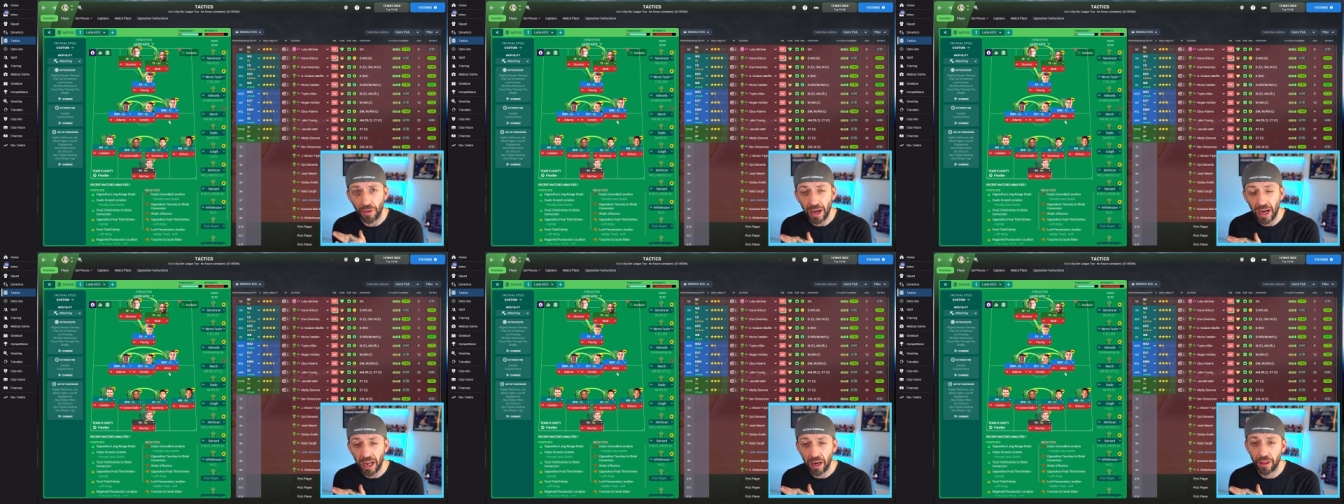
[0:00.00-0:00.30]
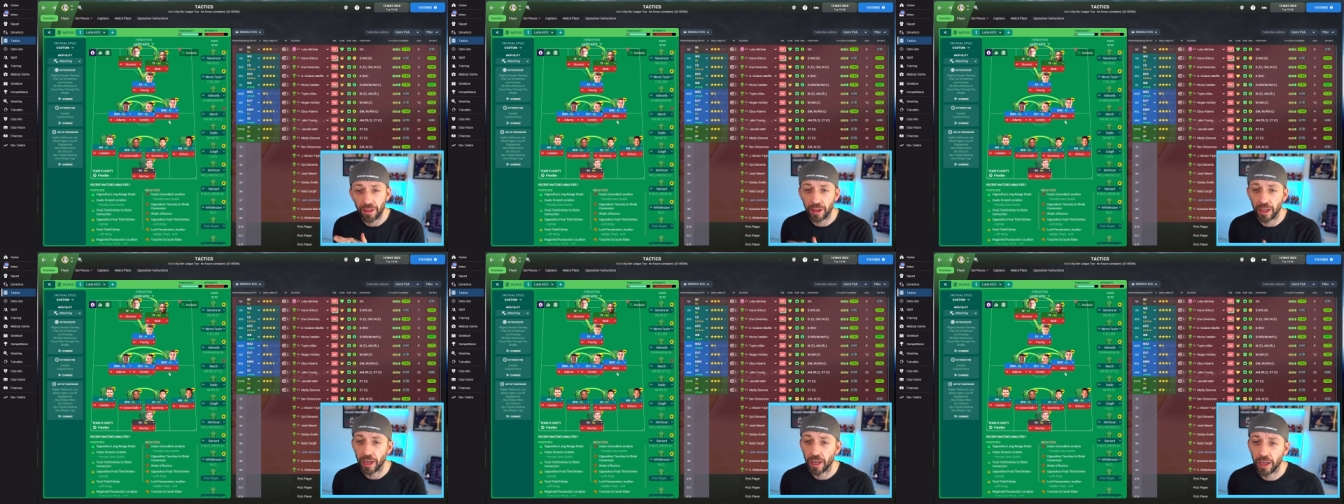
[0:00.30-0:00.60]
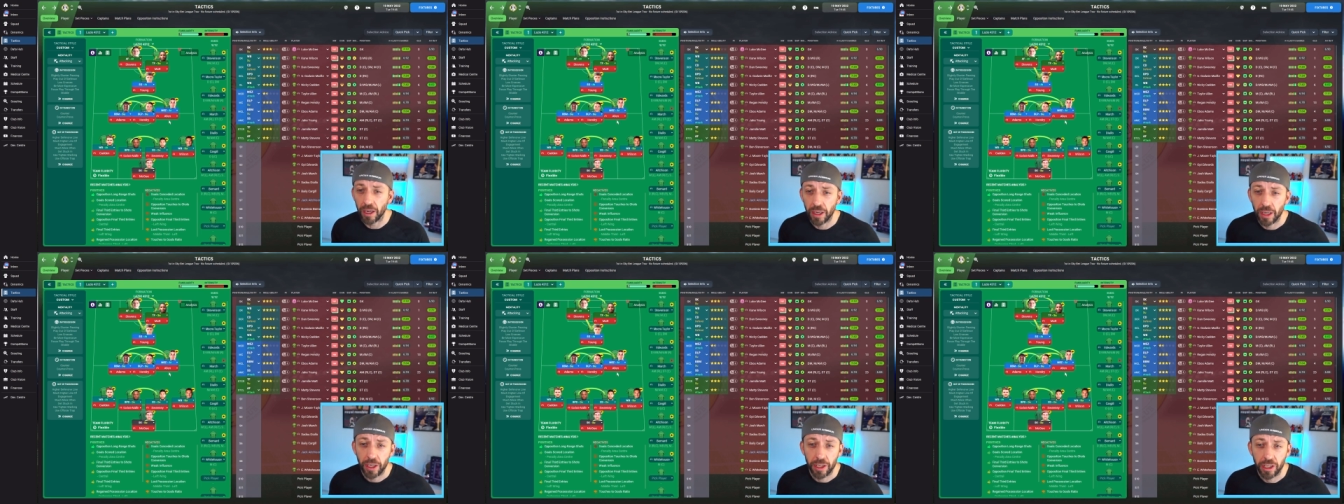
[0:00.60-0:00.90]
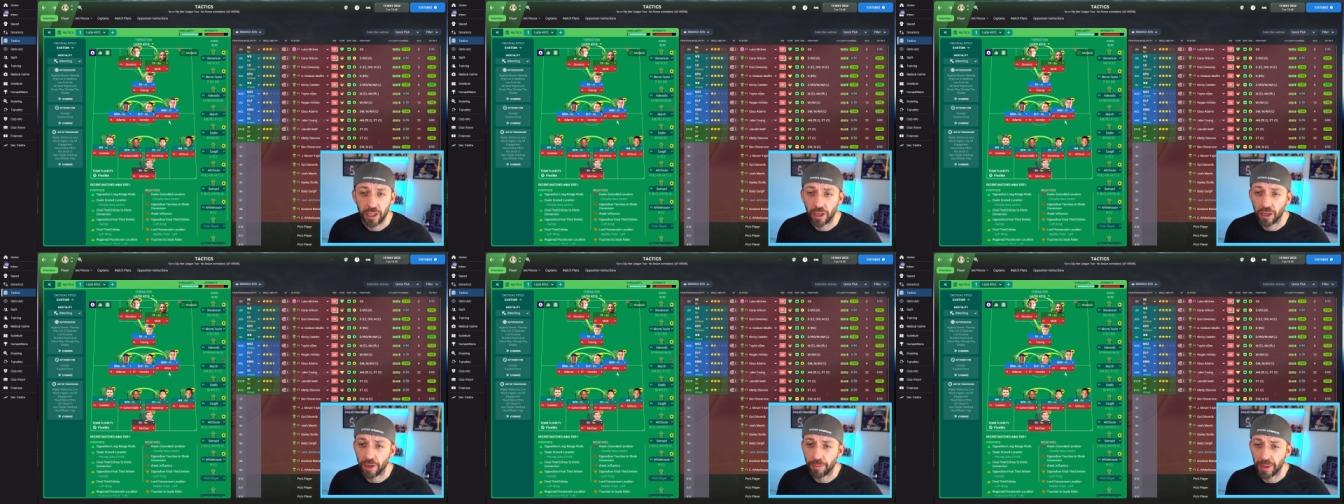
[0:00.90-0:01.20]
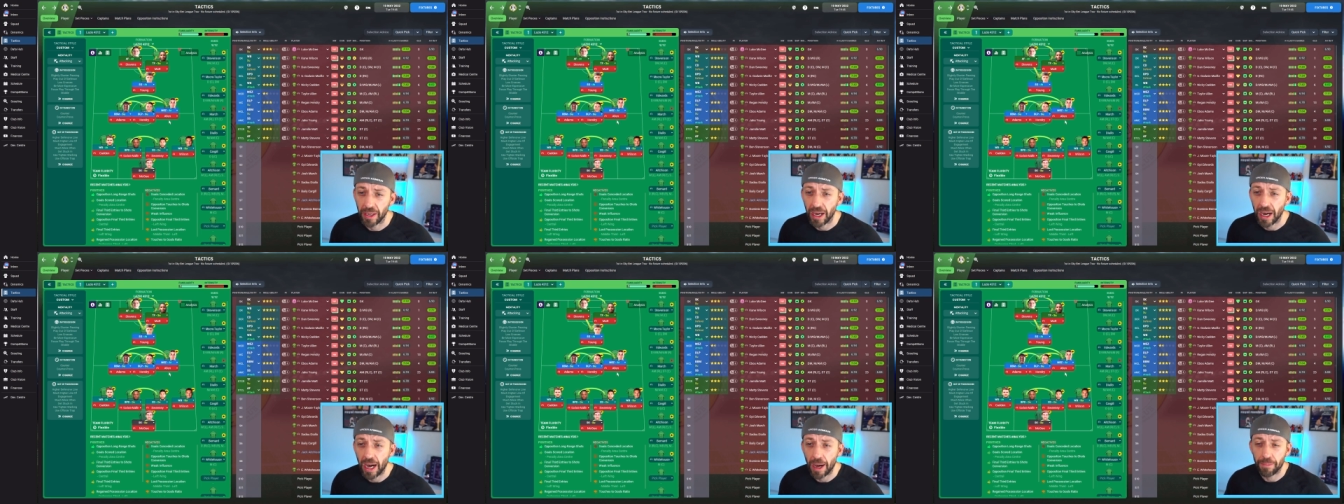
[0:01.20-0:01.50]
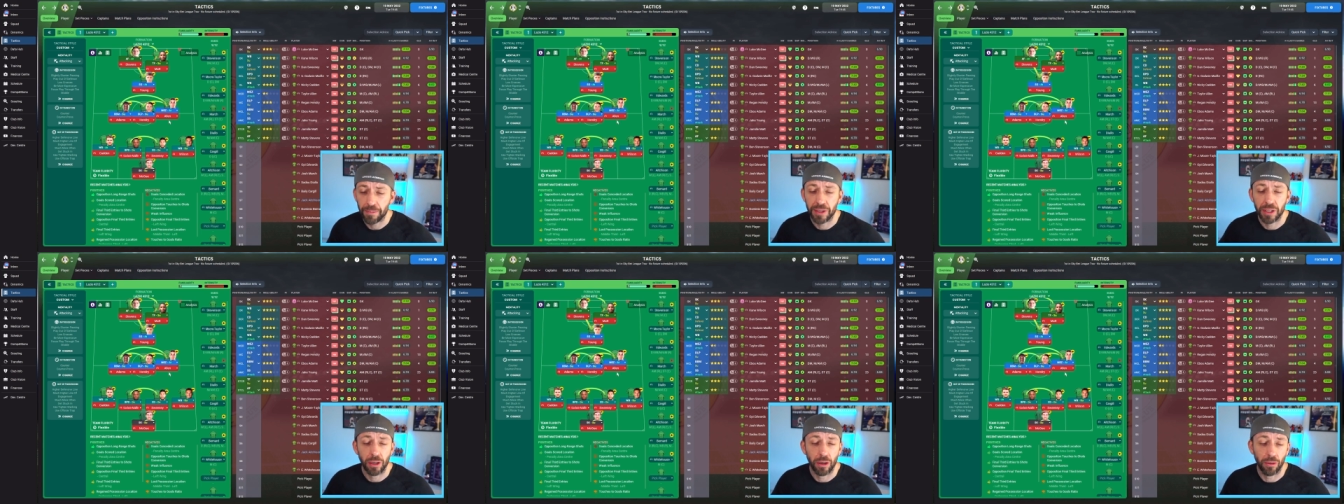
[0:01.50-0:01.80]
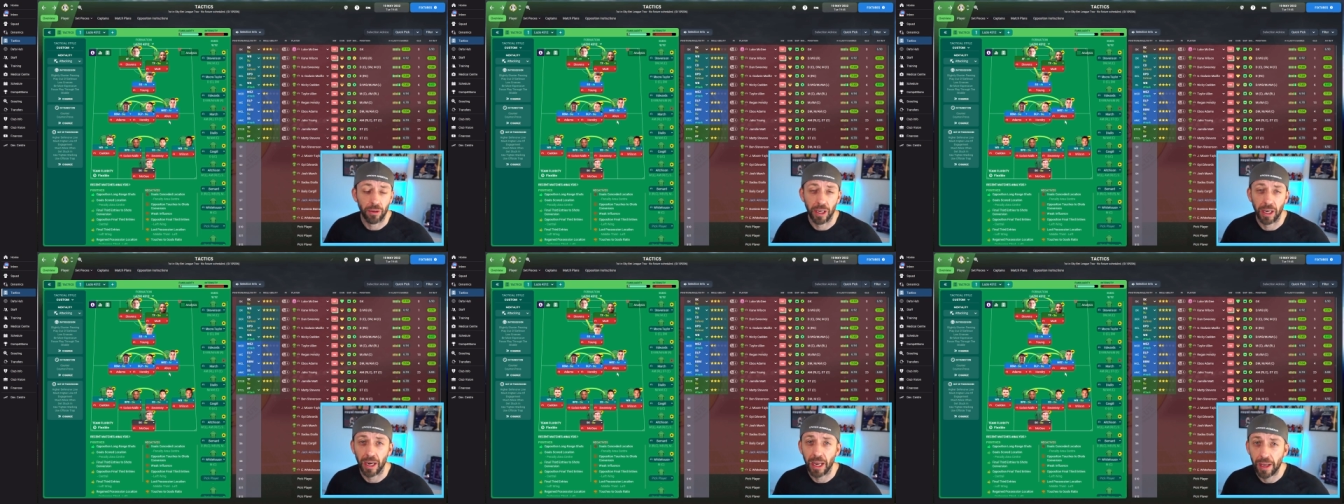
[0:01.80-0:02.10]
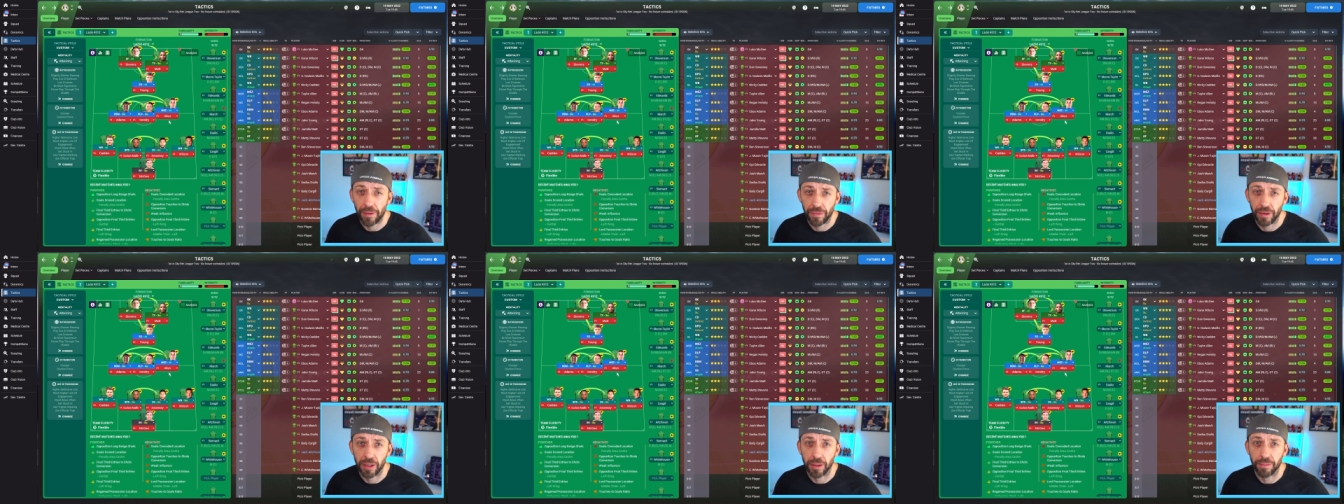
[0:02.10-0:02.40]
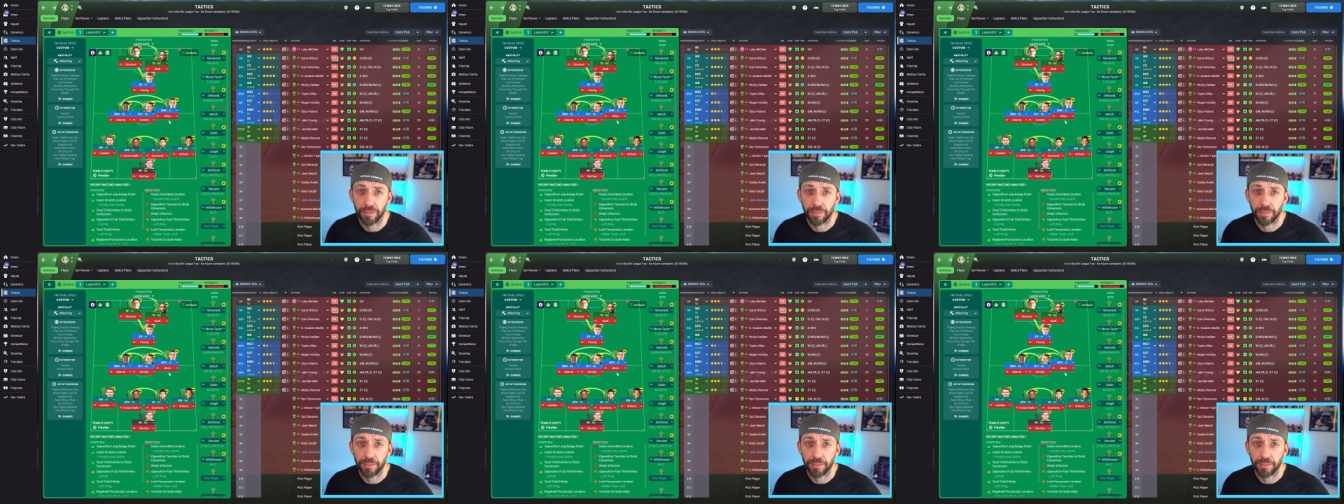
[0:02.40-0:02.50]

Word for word: Allen there, you're going to be absolutely laughing.